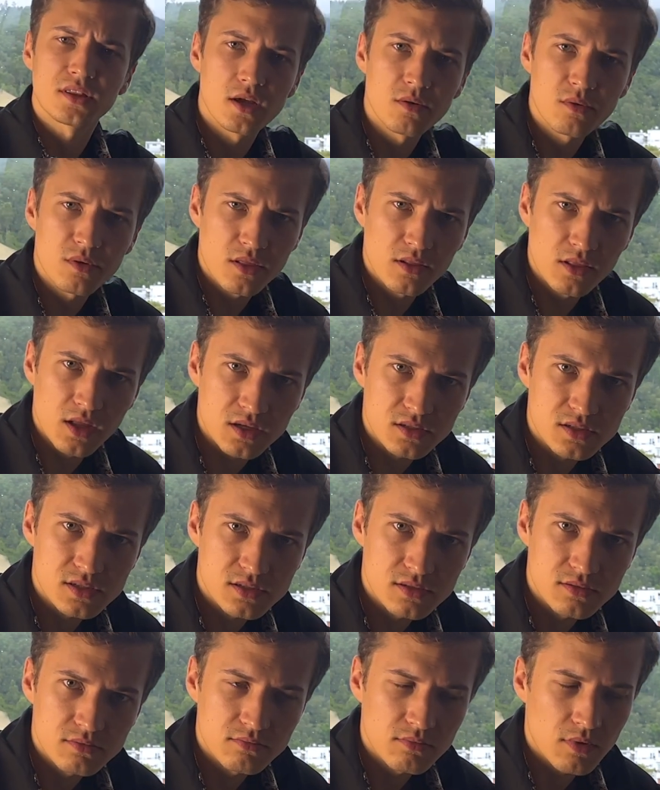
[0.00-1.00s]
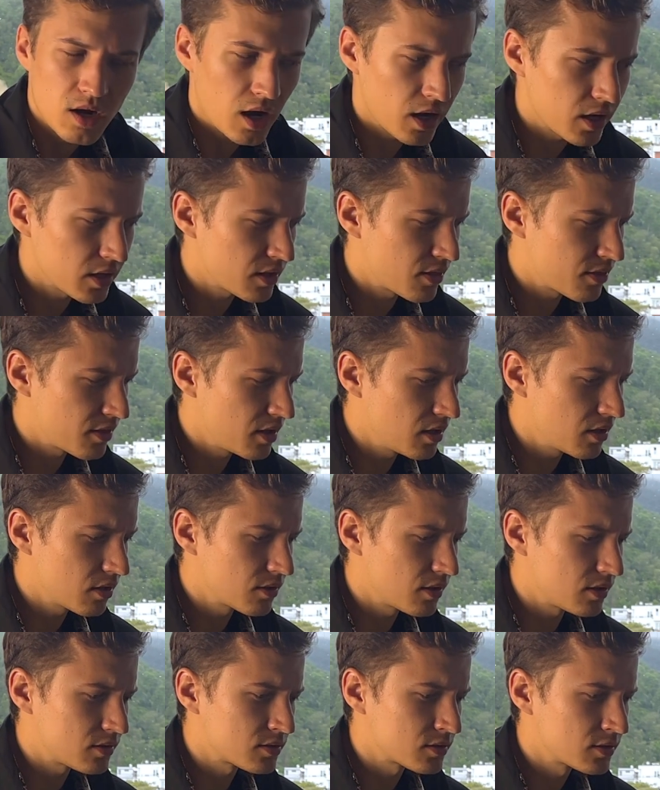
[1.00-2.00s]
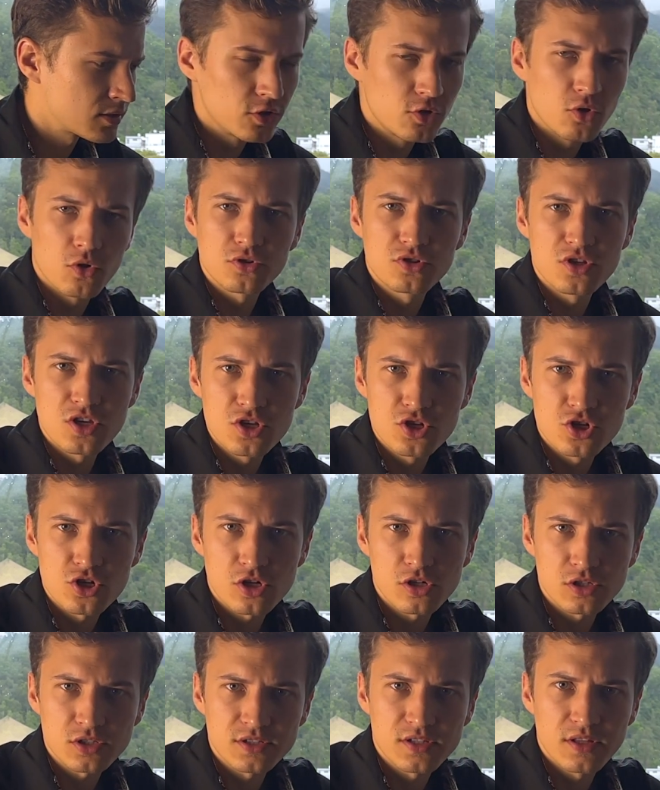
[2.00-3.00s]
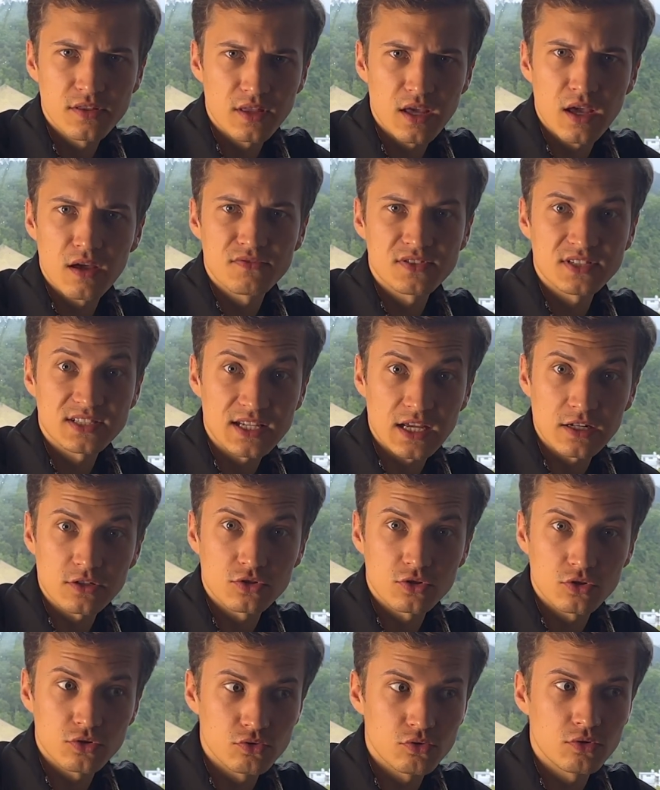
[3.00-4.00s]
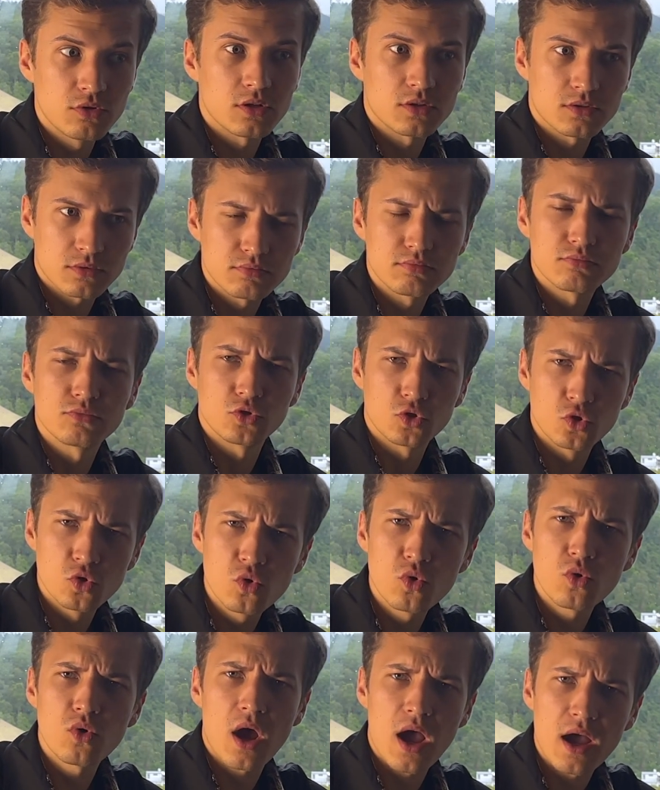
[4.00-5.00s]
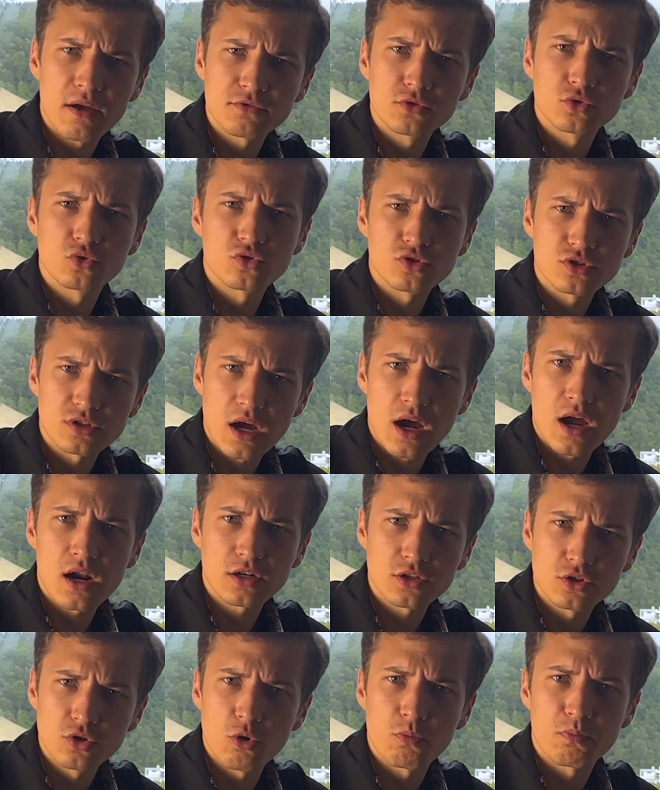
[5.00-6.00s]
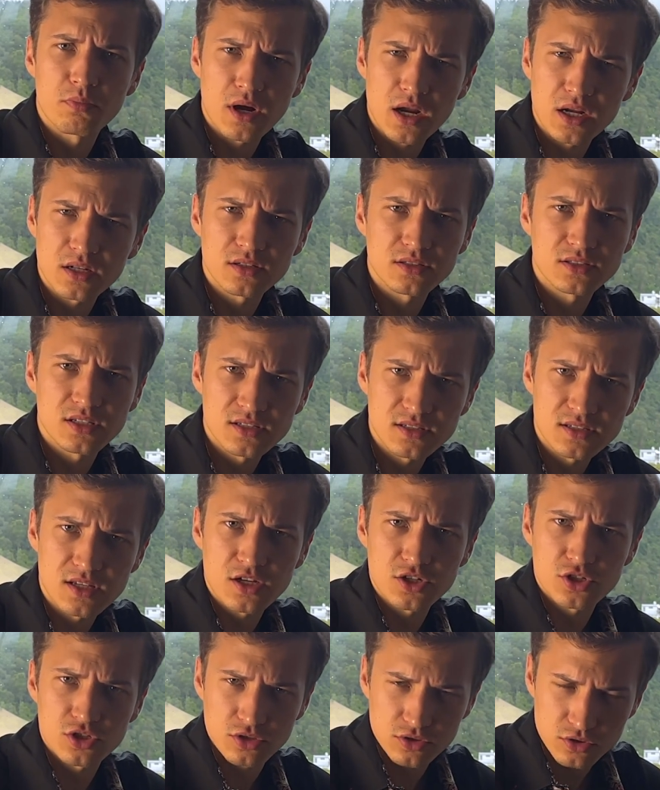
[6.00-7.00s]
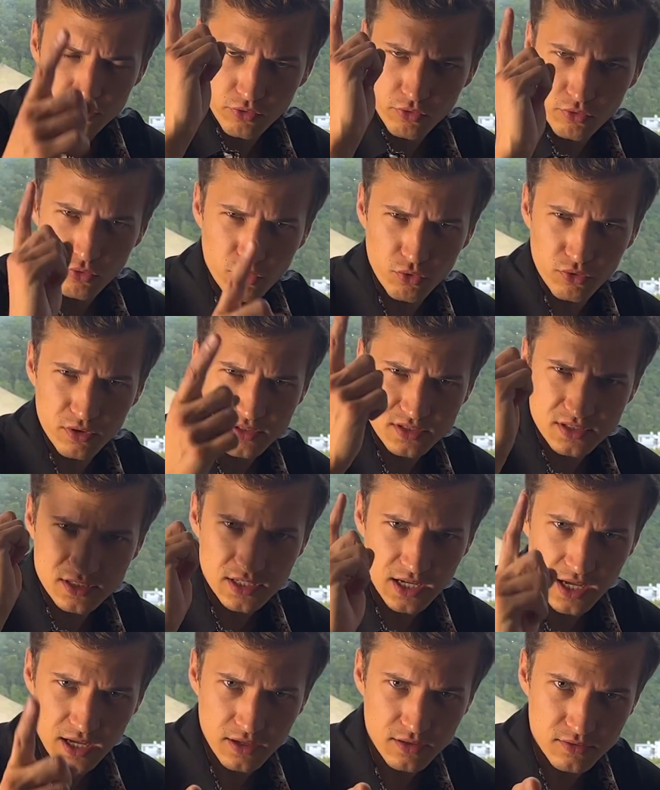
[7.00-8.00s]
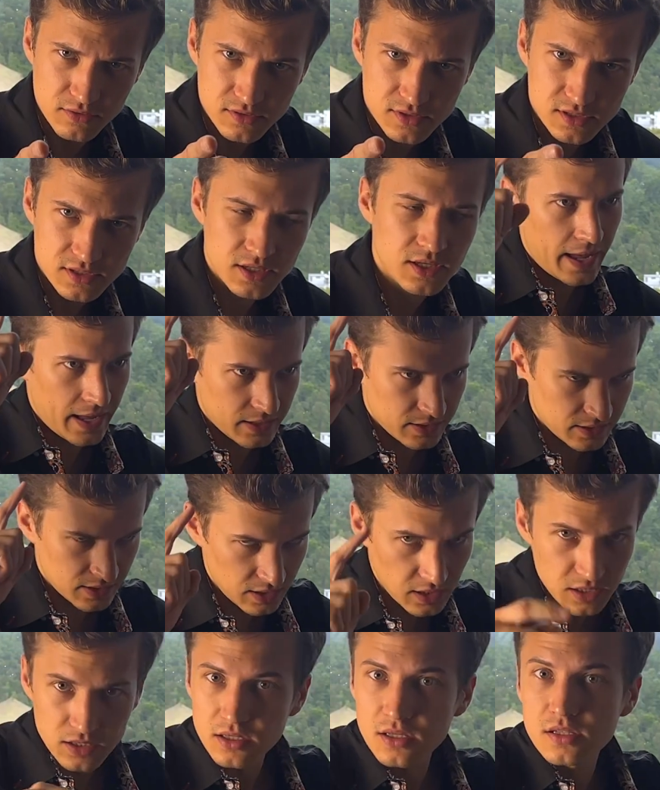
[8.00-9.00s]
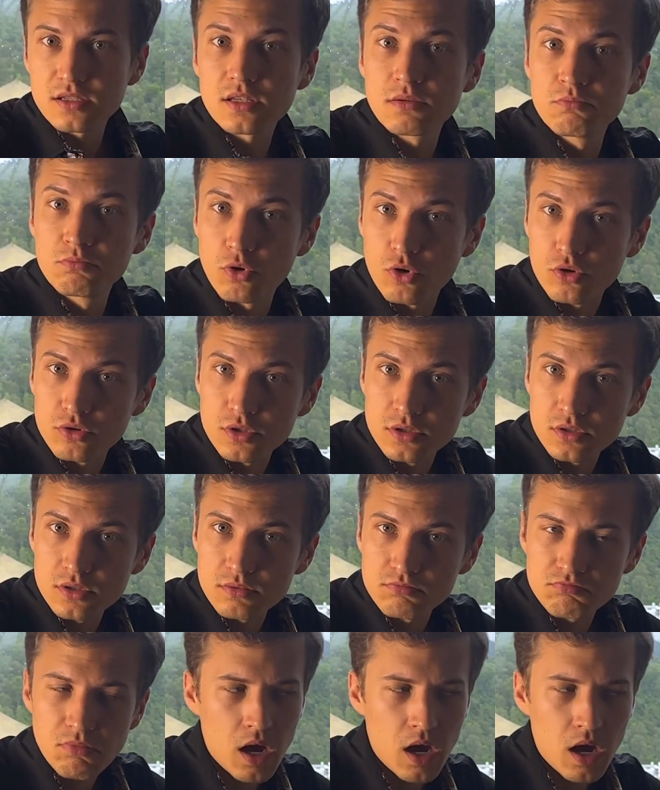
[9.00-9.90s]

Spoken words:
nevertheless, I think that your teachers, they have said to you that you have to start your practicing sessions through the scales. And it is important.